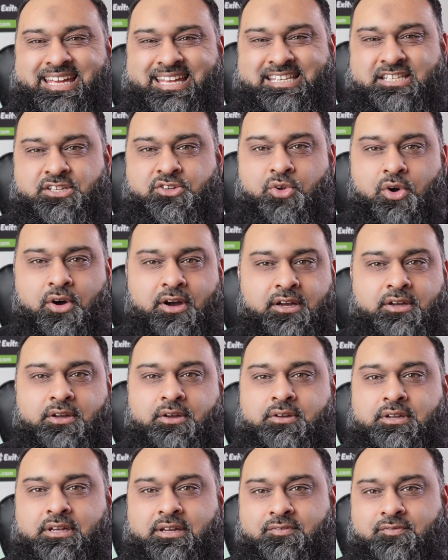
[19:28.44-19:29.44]
is not a
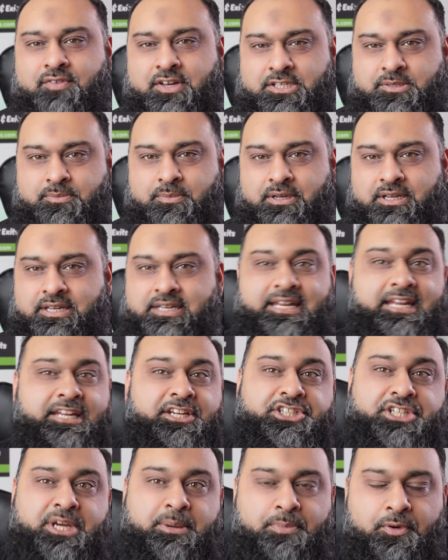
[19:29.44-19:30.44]
good investment in any
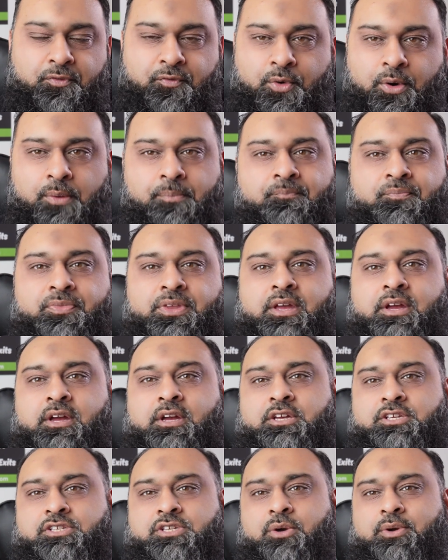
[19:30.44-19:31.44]
shape or form.
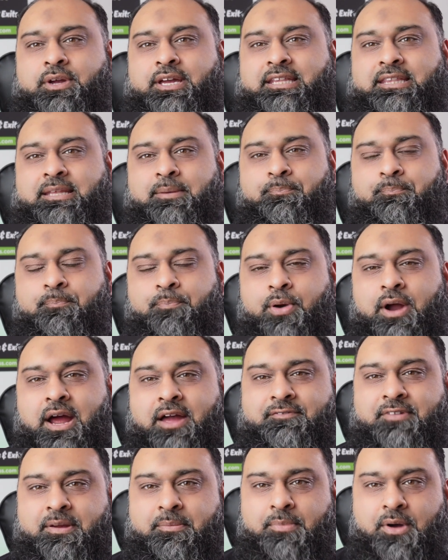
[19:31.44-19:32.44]
So in the
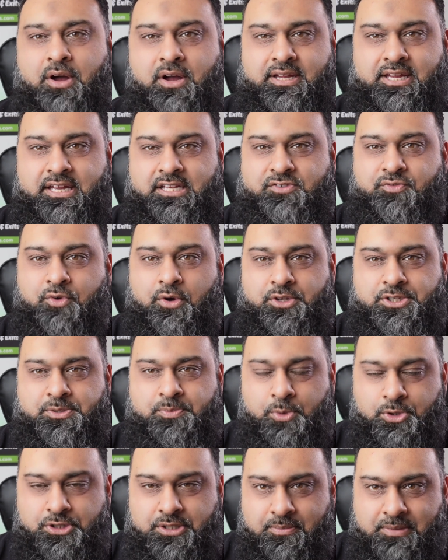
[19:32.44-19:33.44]
private markets for
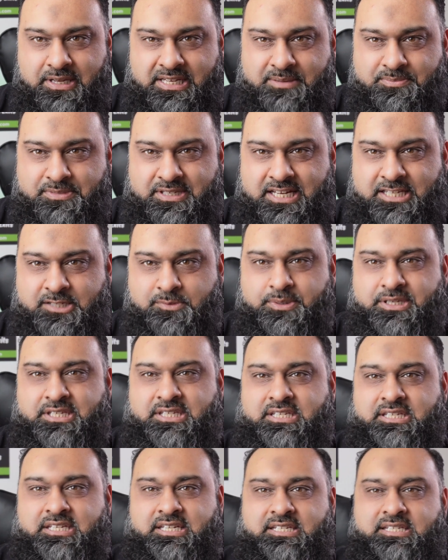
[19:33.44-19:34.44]
small to medium sized
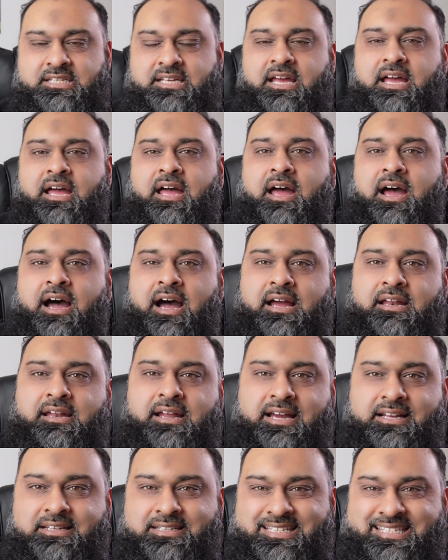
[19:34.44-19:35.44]
businesses, I
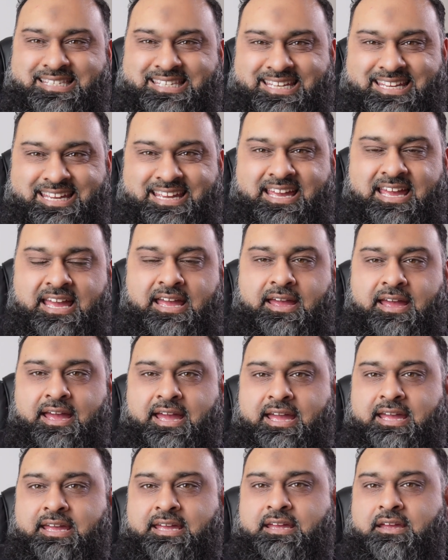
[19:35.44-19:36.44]
like to see
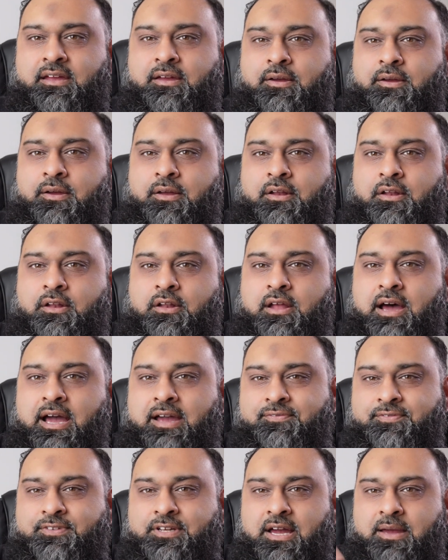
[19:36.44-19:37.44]
a
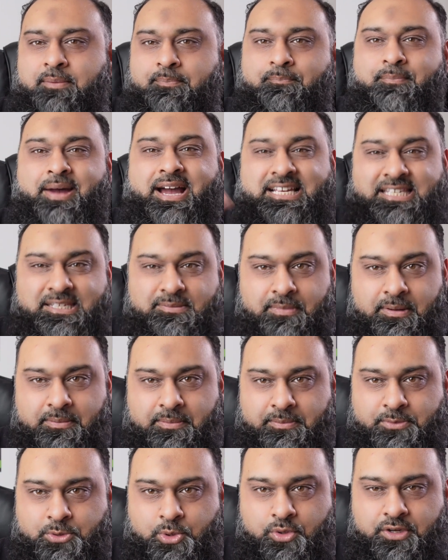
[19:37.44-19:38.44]
lifetime maximum,
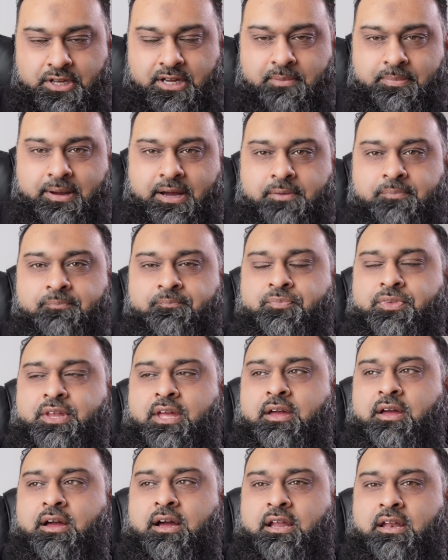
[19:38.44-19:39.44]
I'm talking about,
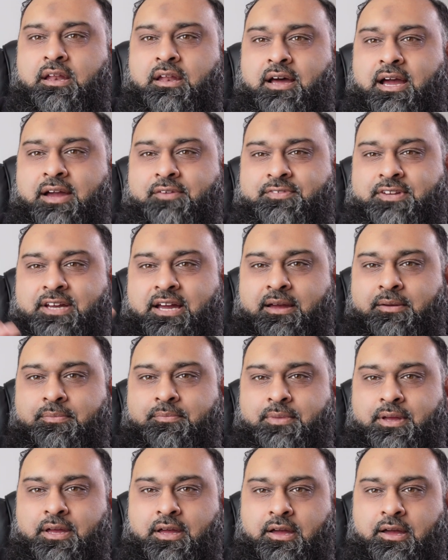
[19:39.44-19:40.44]
a
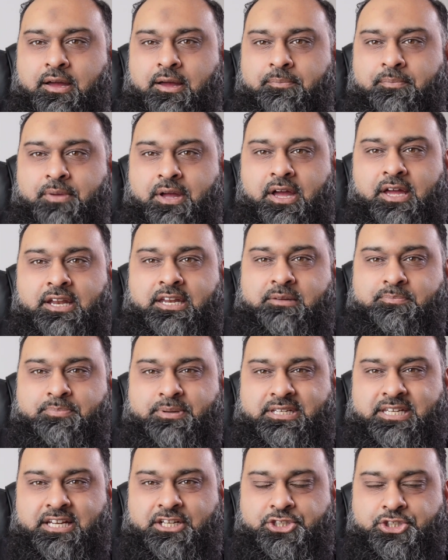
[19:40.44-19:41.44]
lifetime earning
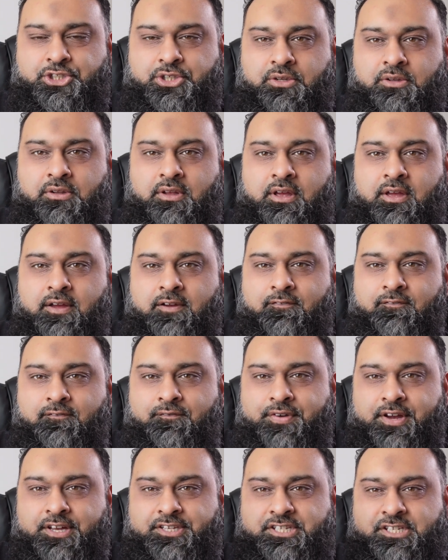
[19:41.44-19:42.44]
potential
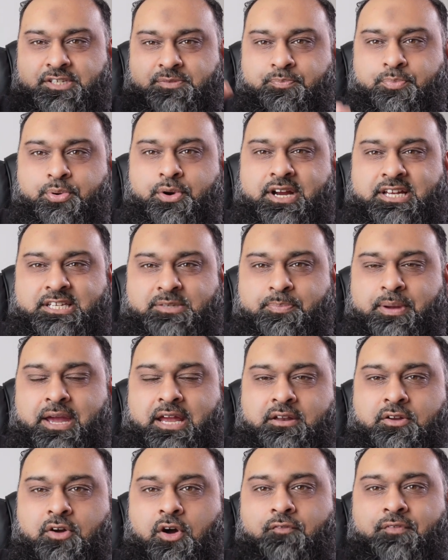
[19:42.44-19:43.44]
versus price
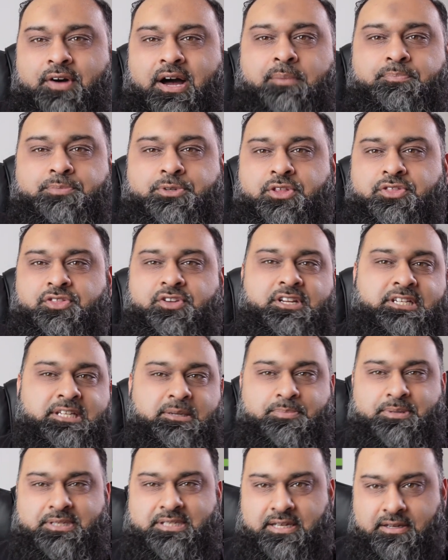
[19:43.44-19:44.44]
paid of up to
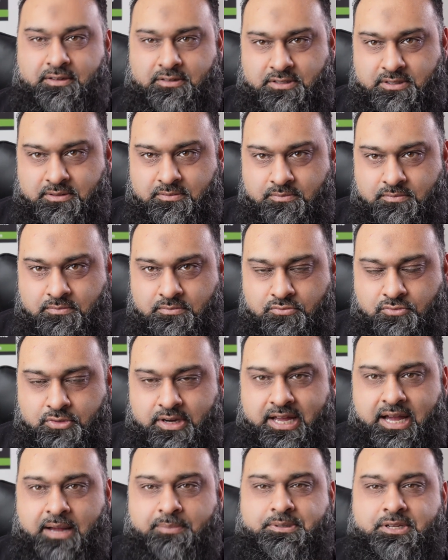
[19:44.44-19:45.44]
30%.
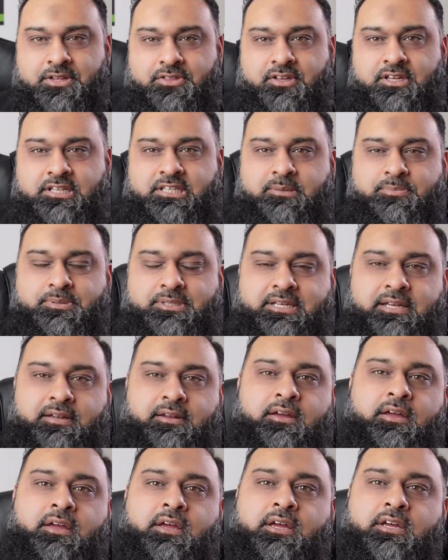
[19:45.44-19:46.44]
right? Up to 30%.
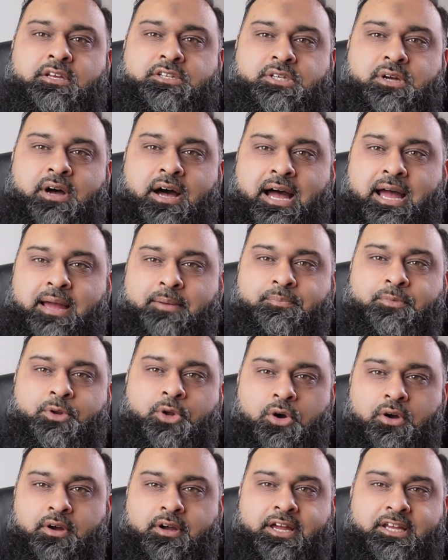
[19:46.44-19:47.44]
So I'm
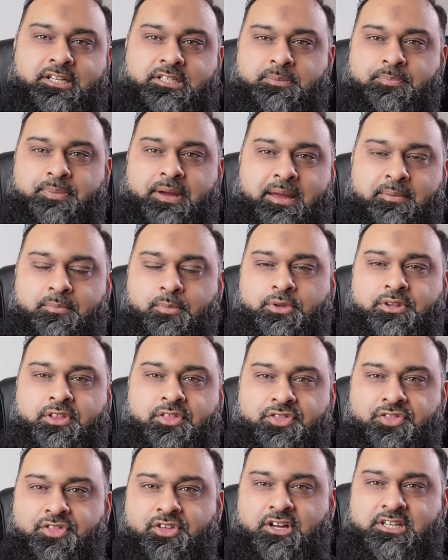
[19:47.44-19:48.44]
not going to pay more than
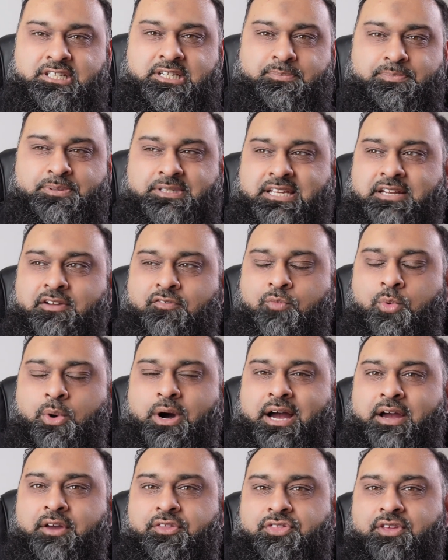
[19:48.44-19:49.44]
30% of what
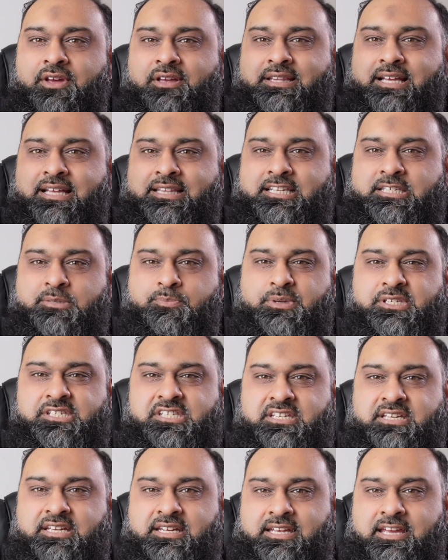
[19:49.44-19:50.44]
I think that this
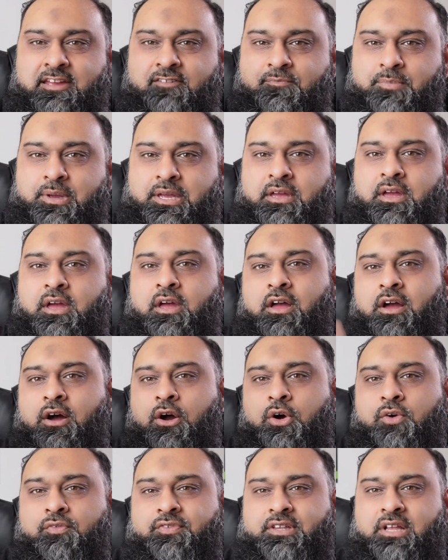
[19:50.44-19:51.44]
business can give me
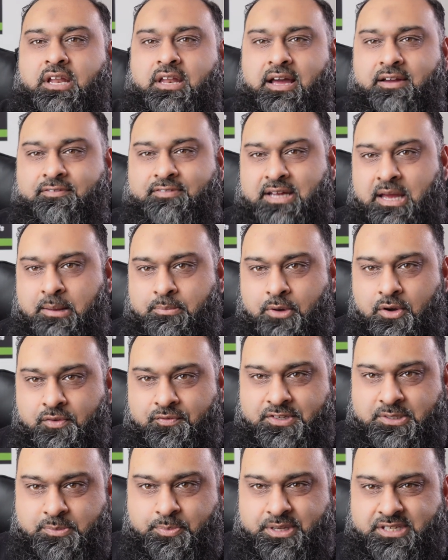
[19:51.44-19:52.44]
over the lifetime of
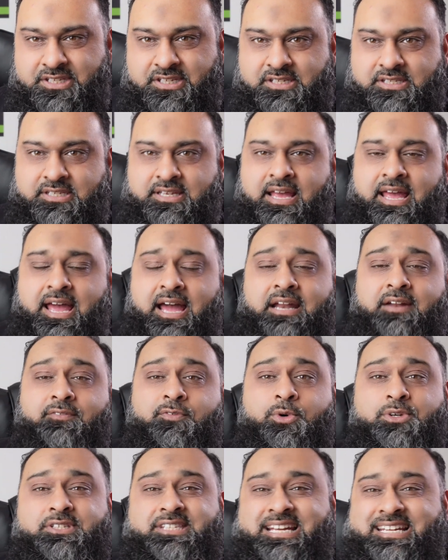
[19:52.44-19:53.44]
its business. And of
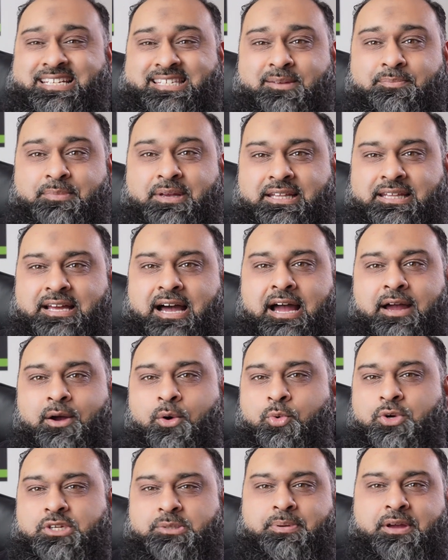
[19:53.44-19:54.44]
course, that doesn't mean that I
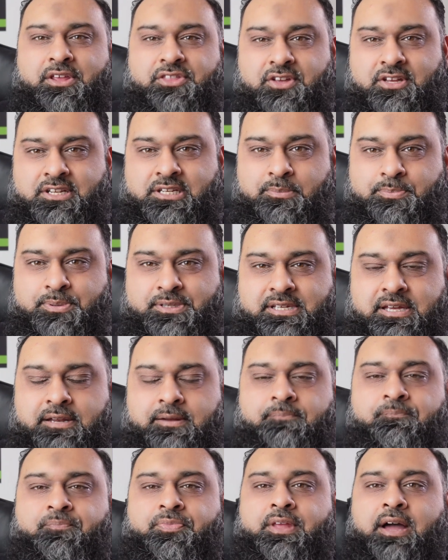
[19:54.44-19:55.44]
always pay 30%.
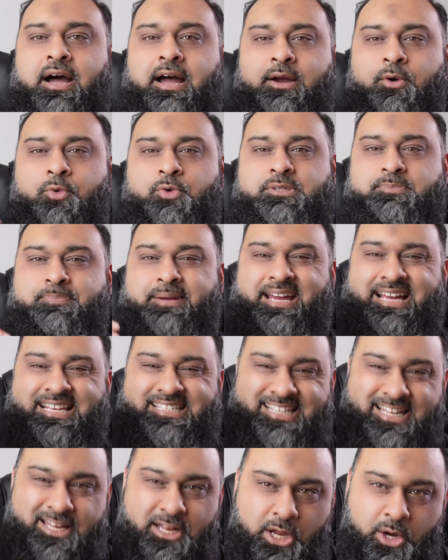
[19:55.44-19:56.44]
I always pay as
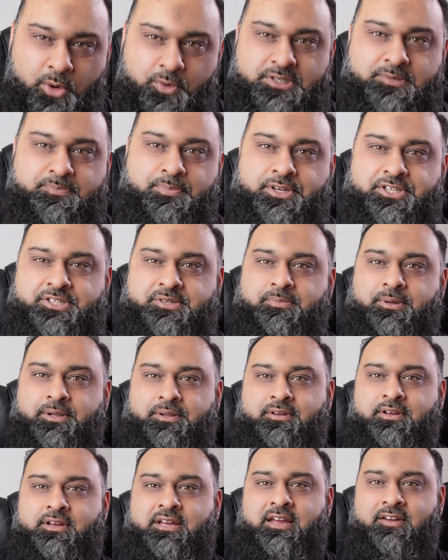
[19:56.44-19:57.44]
low as
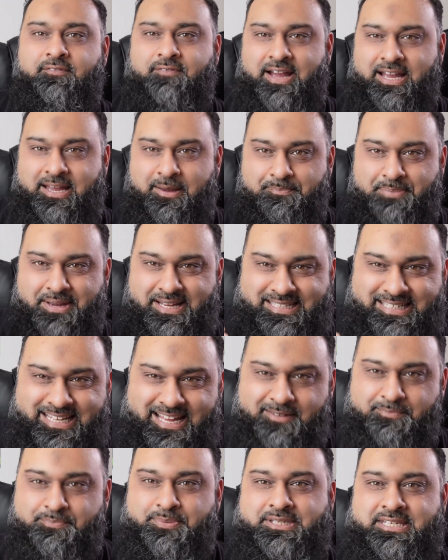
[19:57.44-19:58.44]
possible. If I can pay
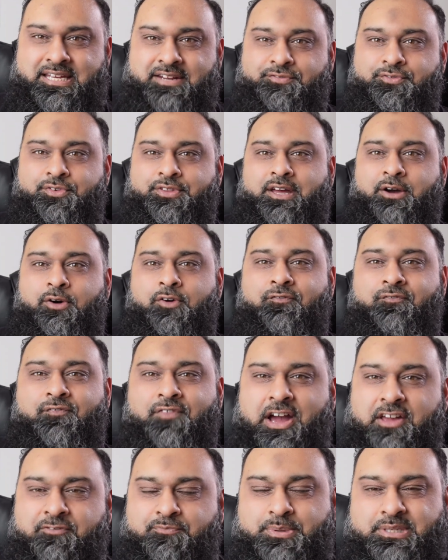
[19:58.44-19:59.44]
10% for that or
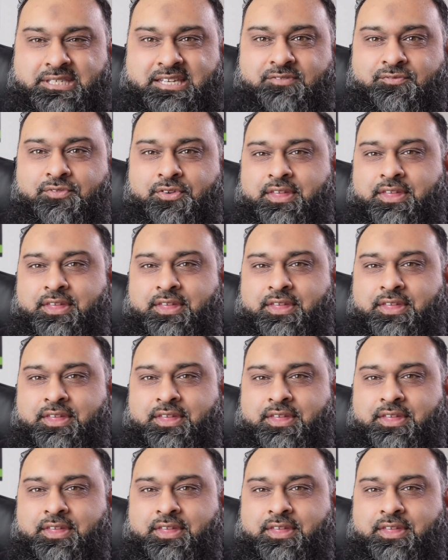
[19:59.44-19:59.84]
5% for